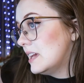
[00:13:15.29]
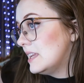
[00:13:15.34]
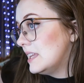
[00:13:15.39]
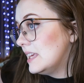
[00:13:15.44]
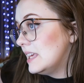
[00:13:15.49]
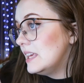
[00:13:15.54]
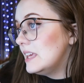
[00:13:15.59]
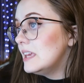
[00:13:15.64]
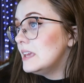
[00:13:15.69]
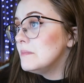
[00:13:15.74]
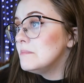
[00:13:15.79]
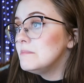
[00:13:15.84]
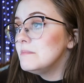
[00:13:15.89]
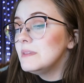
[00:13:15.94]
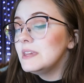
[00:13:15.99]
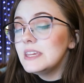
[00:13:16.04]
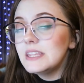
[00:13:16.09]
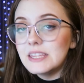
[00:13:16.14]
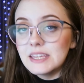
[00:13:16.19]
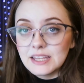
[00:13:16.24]
and he
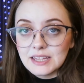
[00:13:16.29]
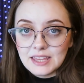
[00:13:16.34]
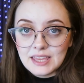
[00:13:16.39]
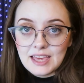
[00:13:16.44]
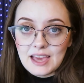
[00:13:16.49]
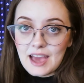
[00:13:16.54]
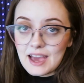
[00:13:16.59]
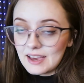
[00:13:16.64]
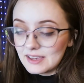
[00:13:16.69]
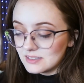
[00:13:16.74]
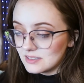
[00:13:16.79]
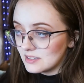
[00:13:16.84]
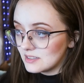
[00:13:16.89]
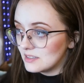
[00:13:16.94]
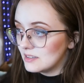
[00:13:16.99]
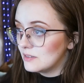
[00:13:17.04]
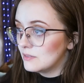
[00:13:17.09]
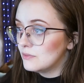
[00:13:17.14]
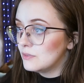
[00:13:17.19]
immediately asked